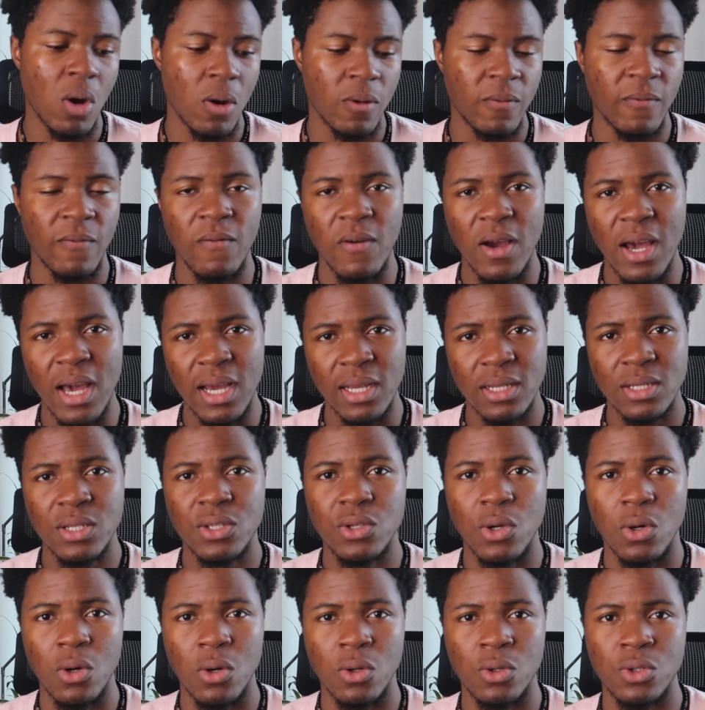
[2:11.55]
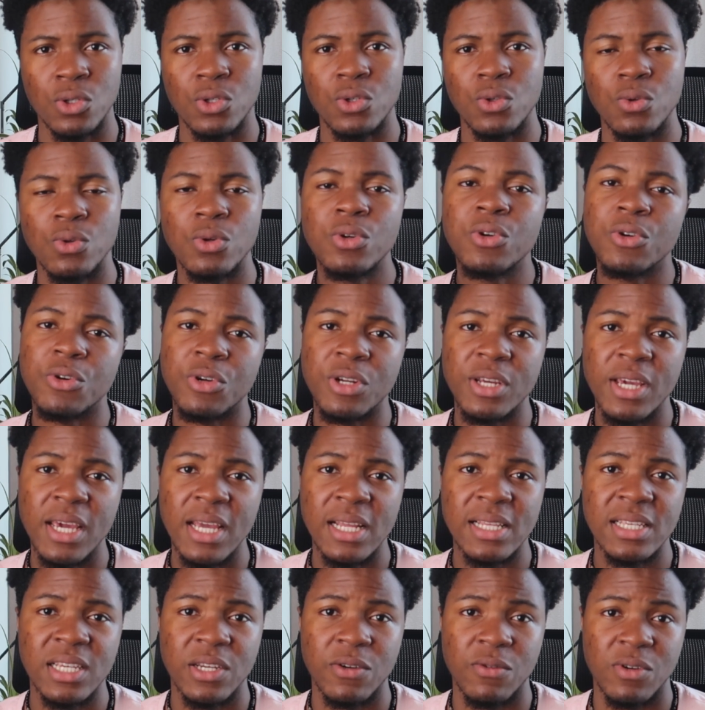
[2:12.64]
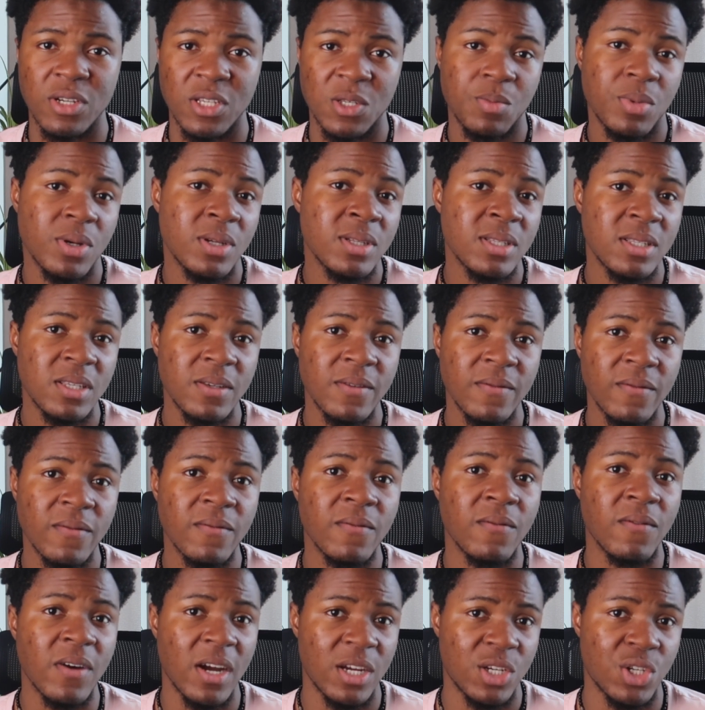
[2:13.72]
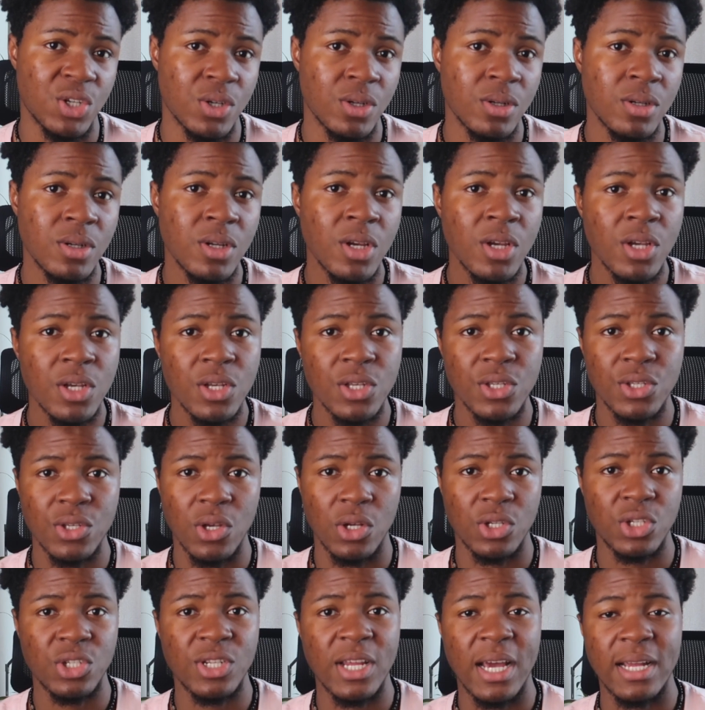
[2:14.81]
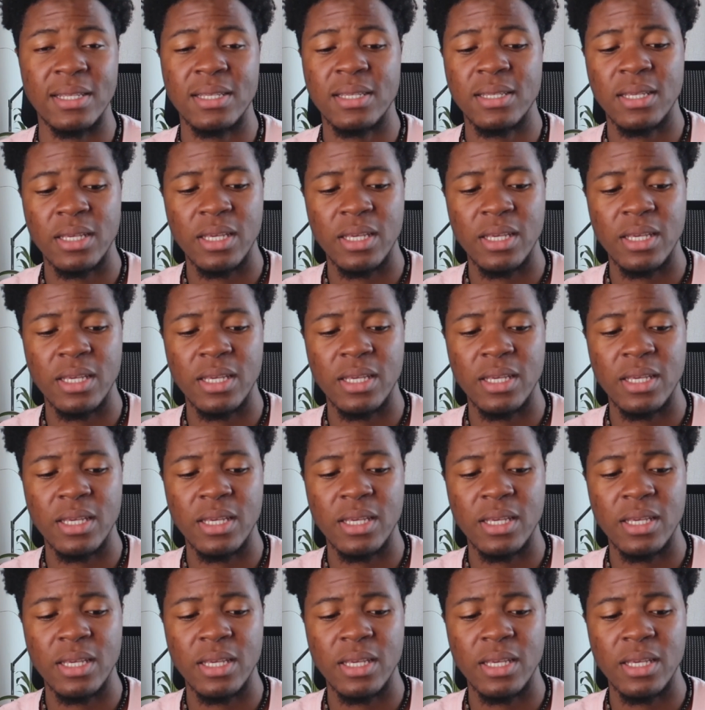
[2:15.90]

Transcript: convert or to create a responsive version such that